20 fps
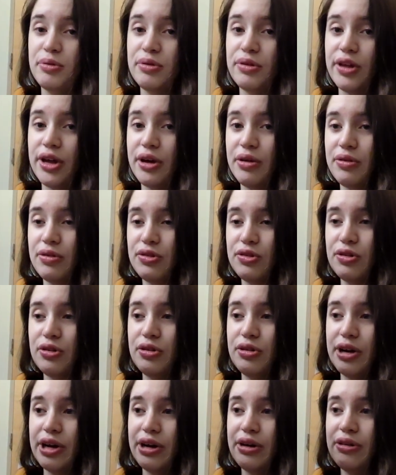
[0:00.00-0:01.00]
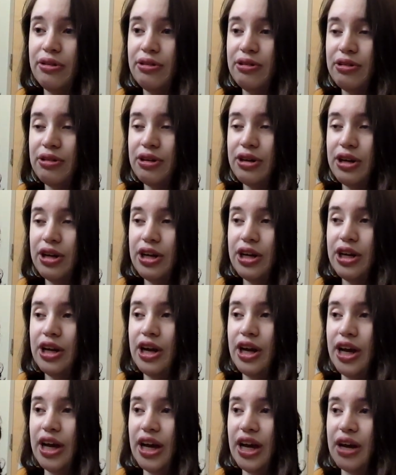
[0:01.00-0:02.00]
with how he's turned out,
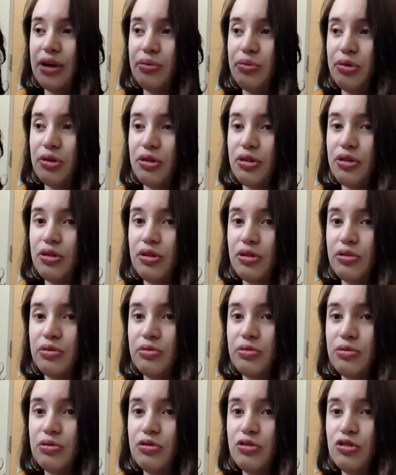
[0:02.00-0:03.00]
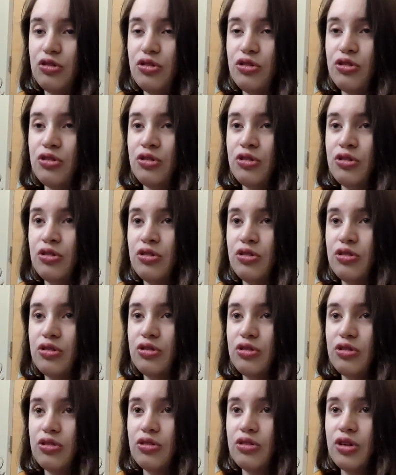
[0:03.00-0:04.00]
and with just
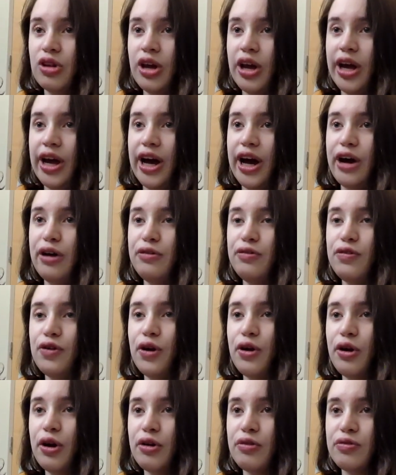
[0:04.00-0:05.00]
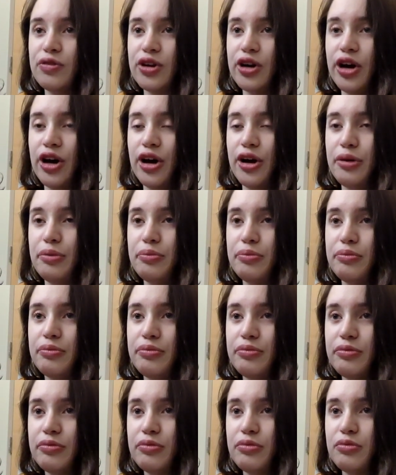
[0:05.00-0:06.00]
how far I've
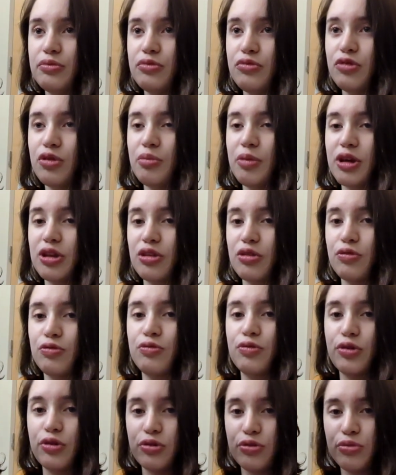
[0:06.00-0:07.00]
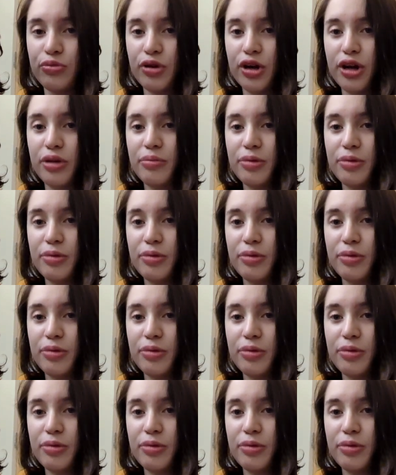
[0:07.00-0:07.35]
come from like the first one I